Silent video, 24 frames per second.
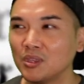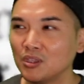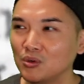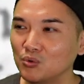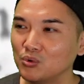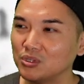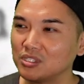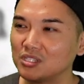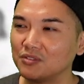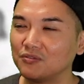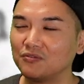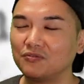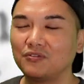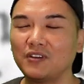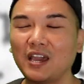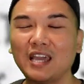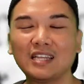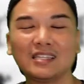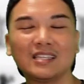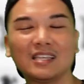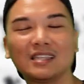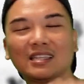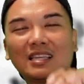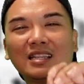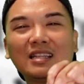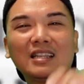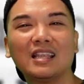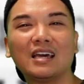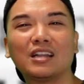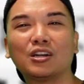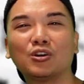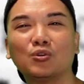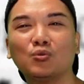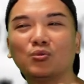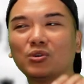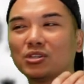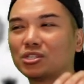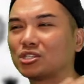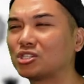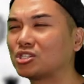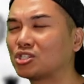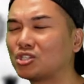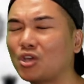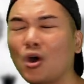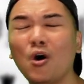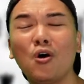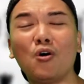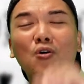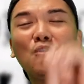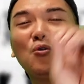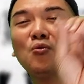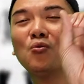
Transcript: was the fact that the letter was so